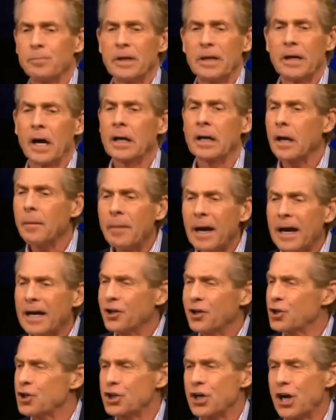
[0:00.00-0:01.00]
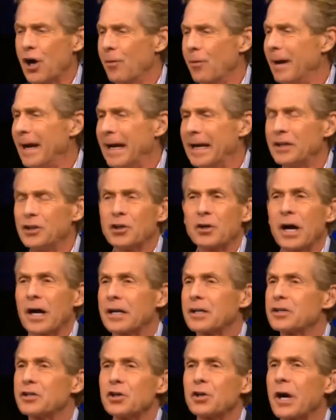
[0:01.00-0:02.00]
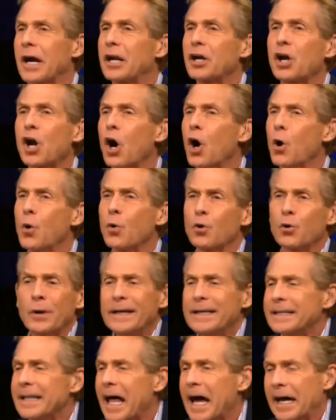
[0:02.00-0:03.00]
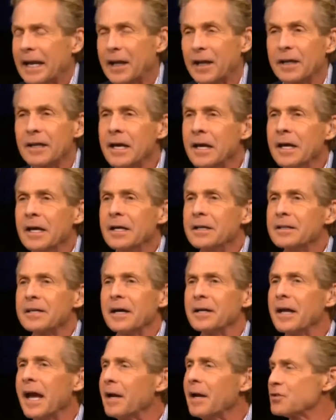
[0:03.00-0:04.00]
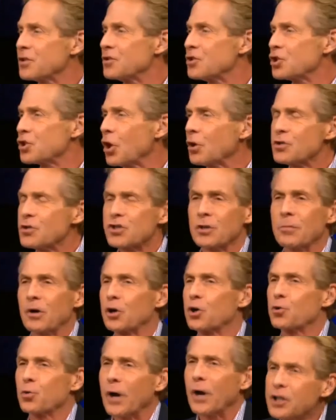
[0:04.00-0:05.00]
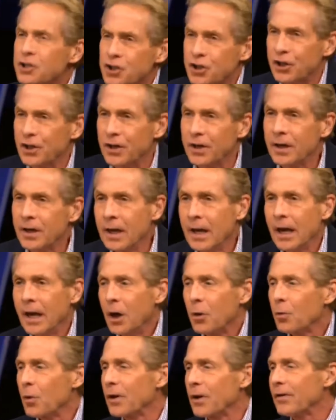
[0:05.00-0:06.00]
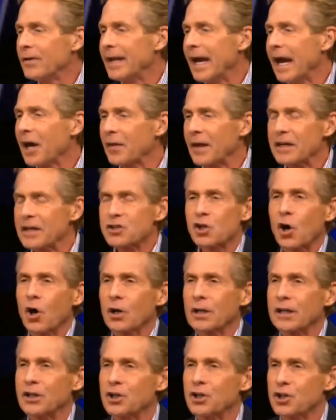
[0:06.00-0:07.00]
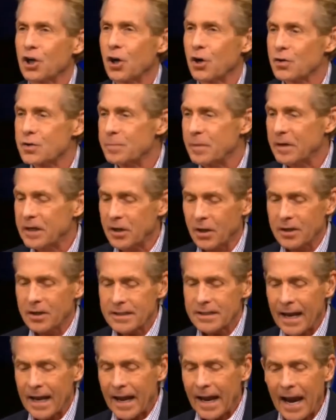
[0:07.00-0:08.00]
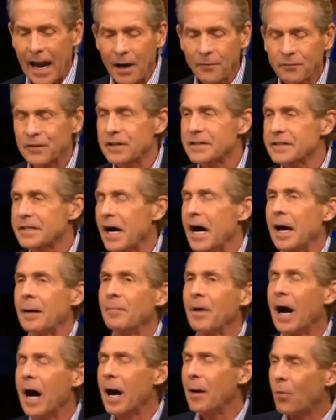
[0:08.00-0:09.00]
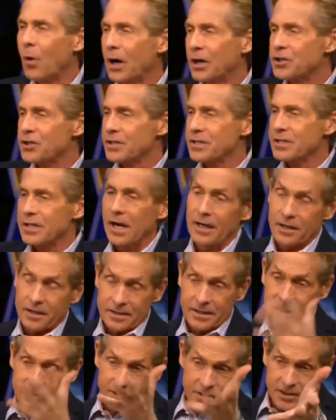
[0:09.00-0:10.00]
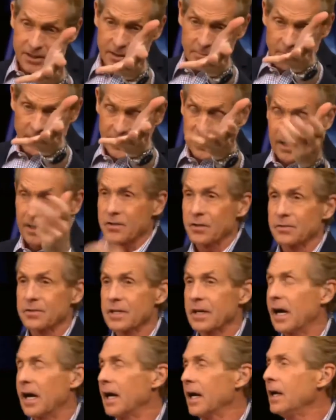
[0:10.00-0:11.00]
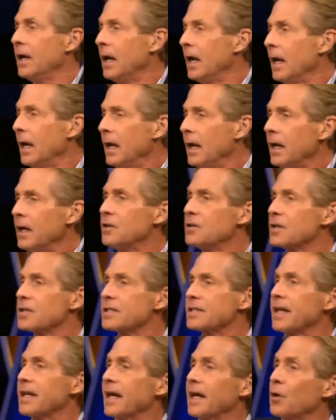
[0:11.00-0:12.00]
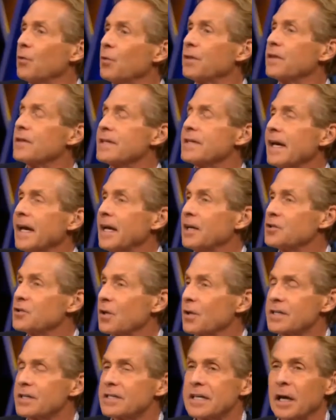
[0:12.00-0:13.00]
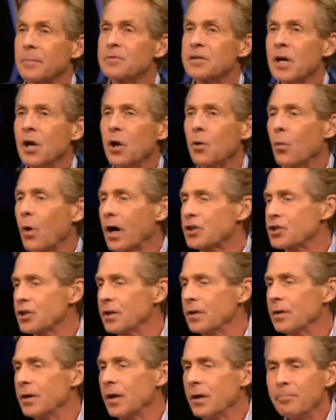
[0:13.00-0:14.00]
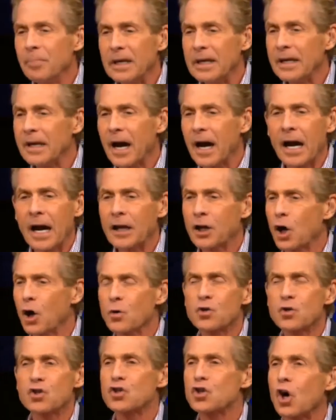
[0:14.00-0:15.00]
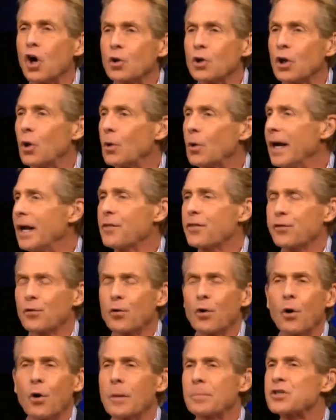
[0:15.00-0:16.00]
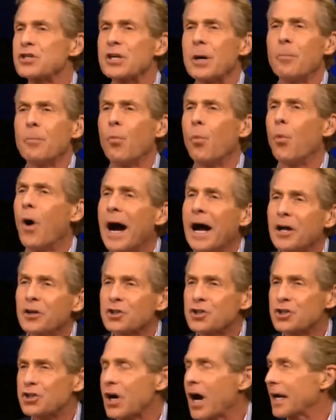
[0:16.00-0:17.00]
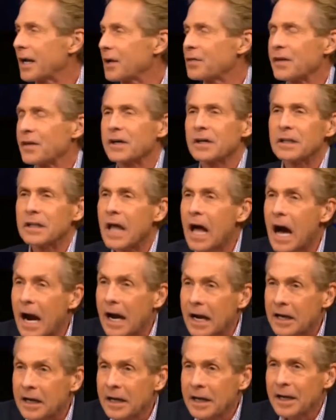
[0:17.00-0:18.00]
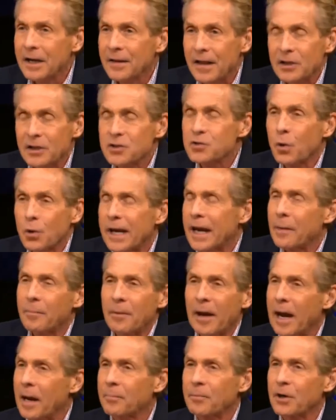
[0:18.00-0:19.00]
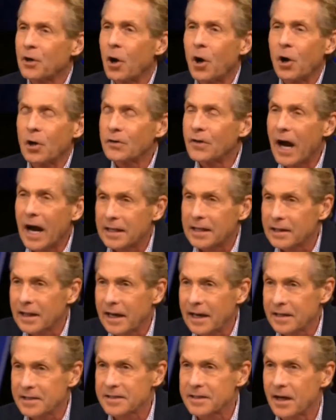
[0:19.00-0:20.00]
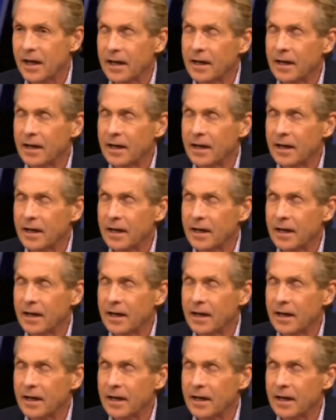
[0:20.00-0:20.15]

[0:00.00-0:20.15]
BI? Come out of your shell, man. You yeah. gotta you gotta go. Green light it. Right. right. have show some aggression. Well, now that's all he shows because half the time I'm watching Zion because I just keep my eyes on Zion. He just standing with his hands on his hips, watching BI go solo and throw up some wild shot at the clock. That's what kept happening all night last night.